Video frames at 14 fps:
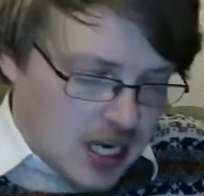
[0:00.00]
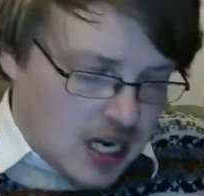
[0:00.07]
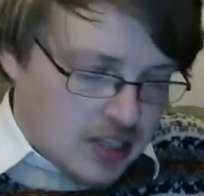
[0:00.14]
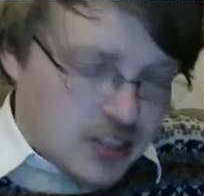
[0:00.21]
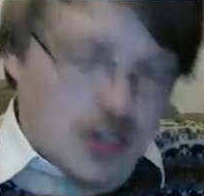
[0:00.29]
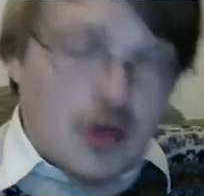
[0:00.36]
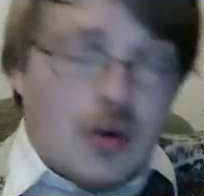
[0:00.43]

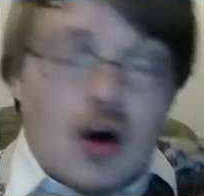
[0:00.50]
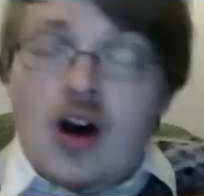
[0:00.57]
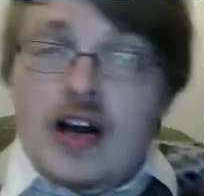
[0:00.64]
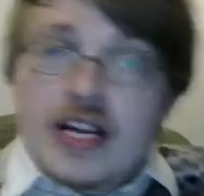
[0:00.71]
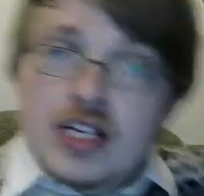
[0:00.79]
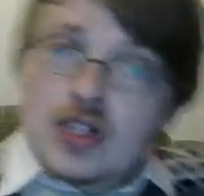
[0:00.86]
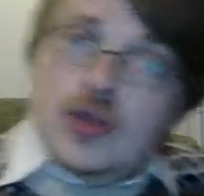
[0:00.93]
So I
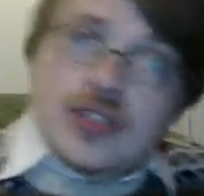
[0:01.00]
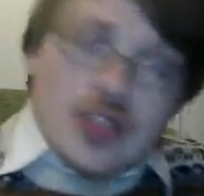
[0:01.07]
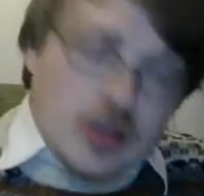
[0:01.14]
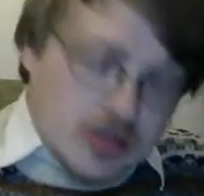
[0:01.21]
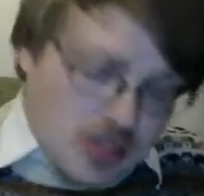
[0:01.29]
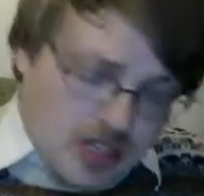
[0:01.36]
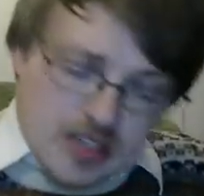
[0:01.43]
enjoyed
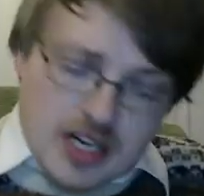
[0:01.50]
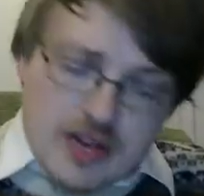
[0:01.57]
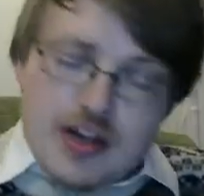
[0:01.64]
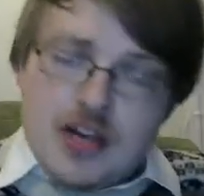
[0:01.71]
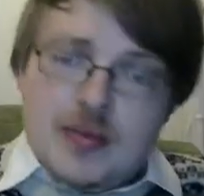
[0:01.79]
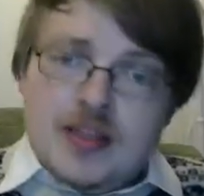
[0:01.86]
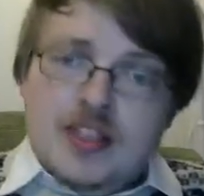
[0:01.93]
those. I certainly
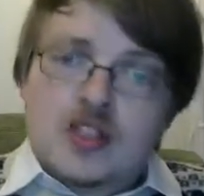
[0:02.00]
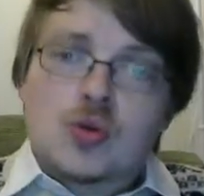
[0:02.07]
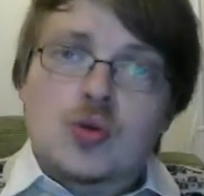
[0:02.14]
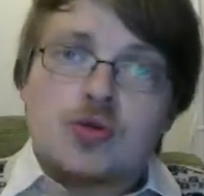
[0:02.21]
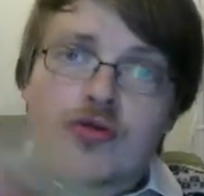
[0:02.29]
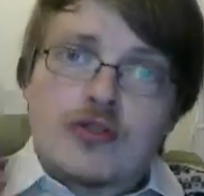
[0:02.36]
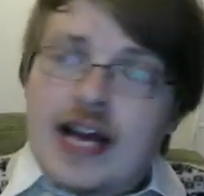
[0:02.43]
recommend The Sword
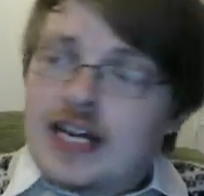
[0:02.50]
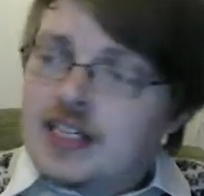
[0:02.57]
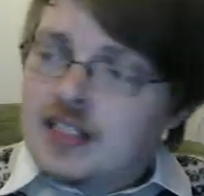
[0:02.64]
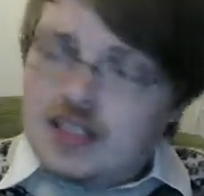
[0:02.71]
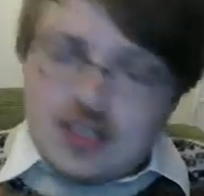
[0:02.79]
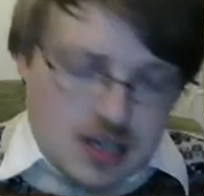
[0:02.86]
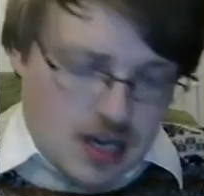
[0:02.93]
of Rhiannon.
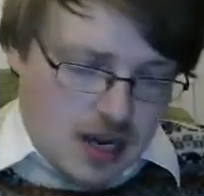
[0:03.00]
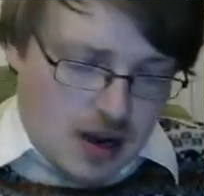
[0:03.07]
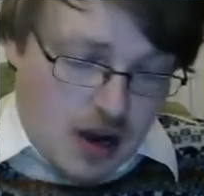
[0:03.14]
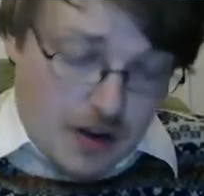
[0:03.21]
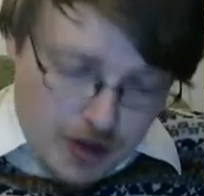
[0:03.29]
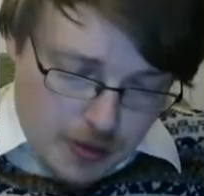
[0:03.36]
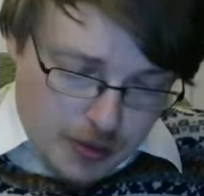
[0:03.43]
I
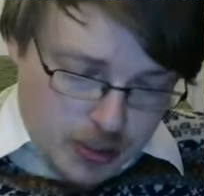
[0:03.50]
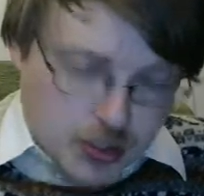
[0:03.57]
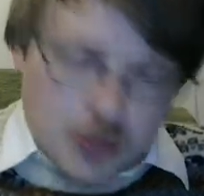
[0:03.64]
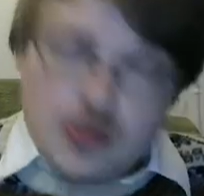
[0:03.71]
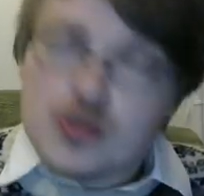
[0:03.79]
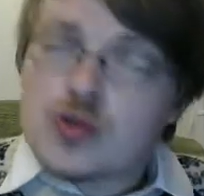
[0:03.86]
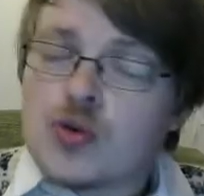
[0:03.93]
very much
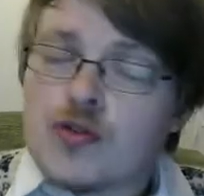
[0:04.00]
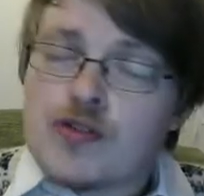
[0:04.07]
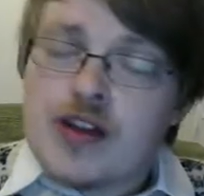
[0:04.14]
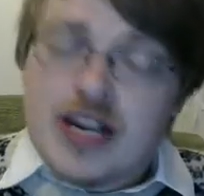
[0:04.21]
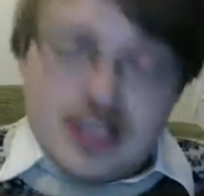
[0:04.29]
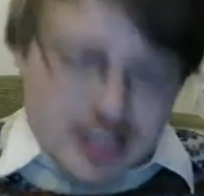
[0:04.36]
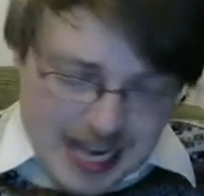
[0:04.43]
enjoyed The Sword of
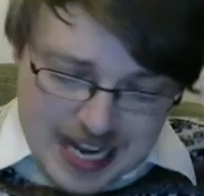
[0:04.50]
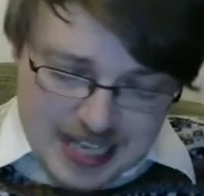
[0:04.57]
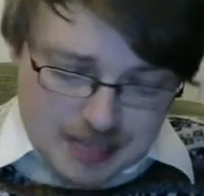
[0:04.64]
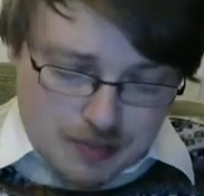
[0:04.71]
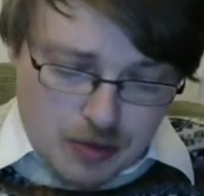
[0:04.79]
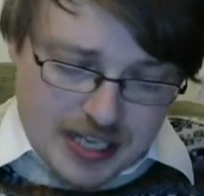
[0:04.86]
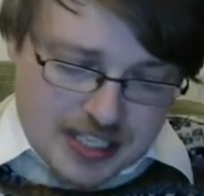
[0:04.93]
Rhiannon. And
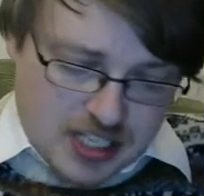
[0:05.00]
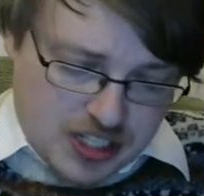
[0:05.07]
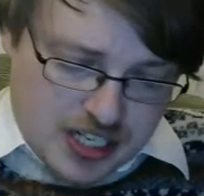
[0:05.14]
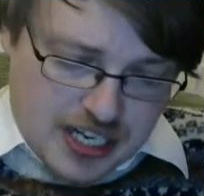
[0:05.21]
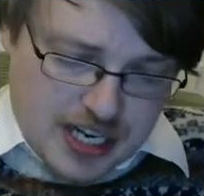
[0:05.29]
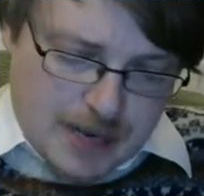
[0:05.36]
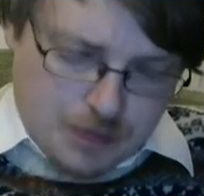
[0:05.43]
my edition
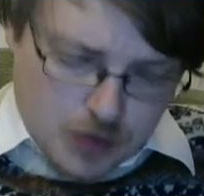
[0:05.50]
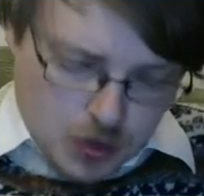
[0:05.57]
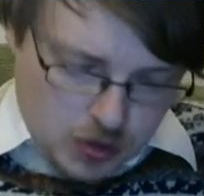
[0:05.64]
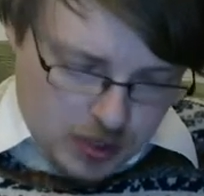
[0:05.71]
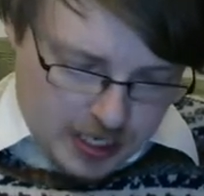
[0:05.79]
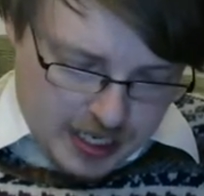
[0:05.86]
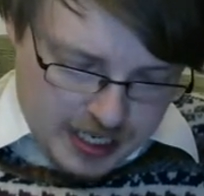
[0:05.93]
here
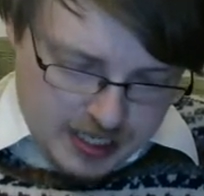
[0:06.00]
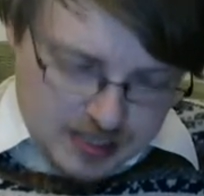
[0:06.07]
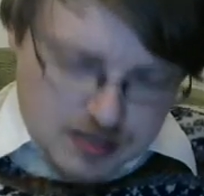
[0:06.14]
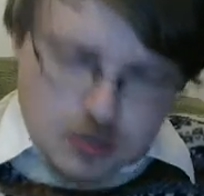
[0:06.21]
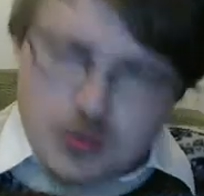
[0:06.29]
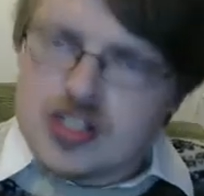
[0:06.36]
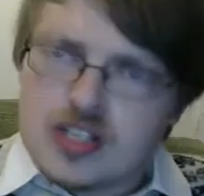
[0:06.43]

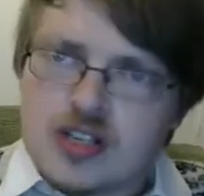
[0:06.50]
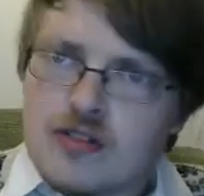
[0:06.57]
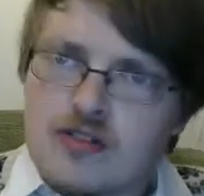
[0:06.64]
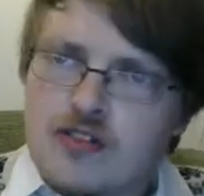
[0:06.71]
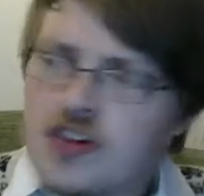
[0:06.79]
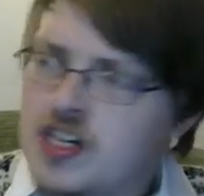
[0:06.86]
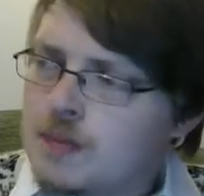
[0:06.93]
which is a
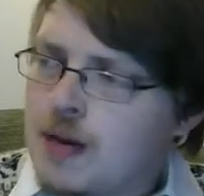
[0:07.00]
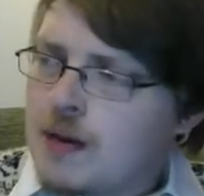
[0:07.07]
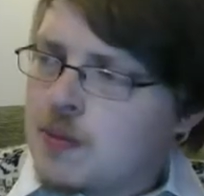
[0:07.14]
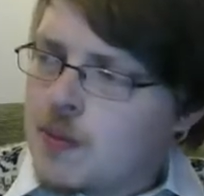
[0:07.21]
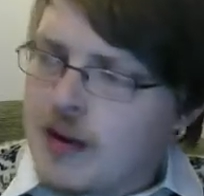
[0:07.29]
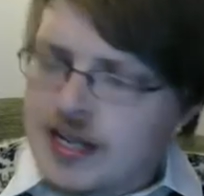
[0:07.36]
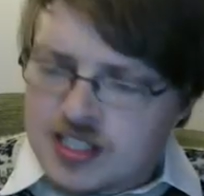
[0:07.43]
first
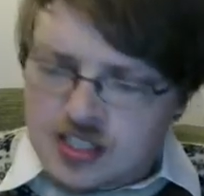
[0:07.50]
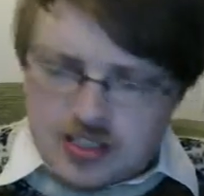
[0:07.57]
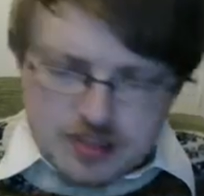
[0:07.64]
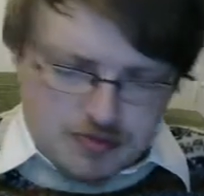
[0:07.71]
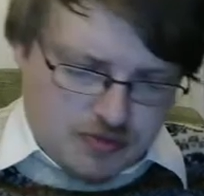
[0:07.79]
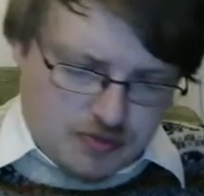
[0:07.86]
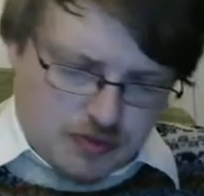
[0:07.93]
paperback edition
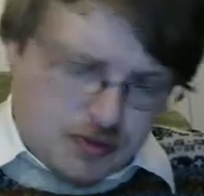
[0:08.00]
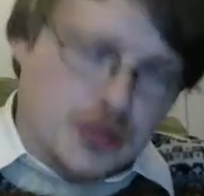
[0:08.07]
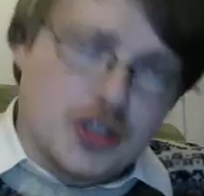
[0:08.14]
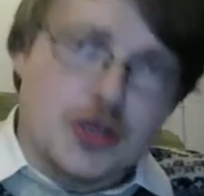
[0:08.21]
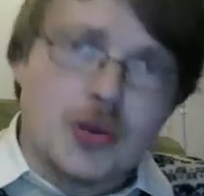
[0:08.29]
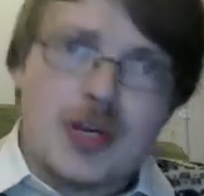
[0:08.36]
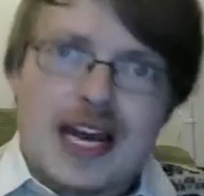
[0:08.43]
from
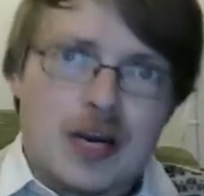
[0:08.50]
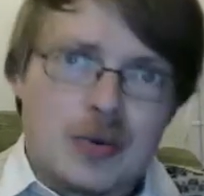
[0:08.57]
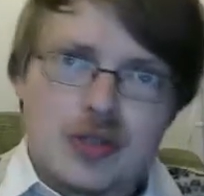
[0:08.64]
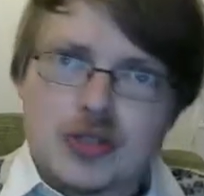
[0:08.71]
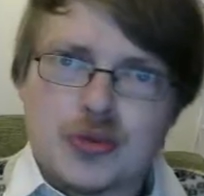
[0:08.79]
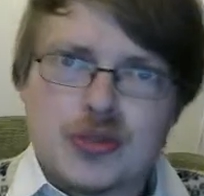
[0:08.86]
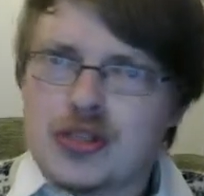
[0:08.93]
the UK,
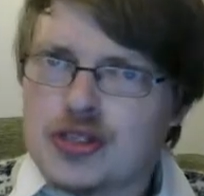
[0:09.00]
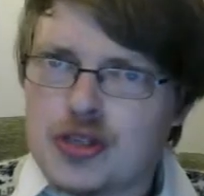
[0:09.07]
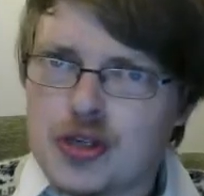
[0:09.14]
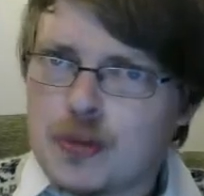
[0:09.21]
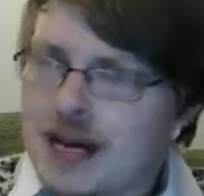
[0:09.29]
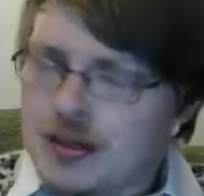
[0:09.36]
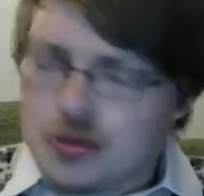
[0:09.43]
which was only
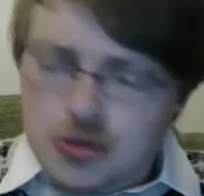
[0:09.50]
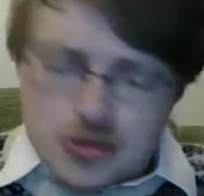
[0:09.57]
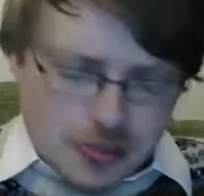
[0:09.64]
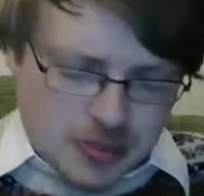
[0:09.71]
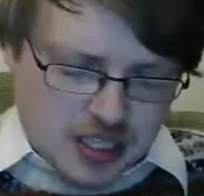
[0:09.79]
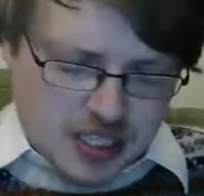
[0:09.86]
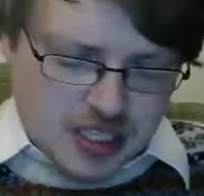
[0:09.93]
£2 or
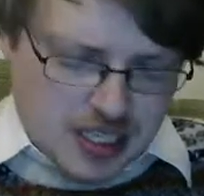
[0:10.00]
something.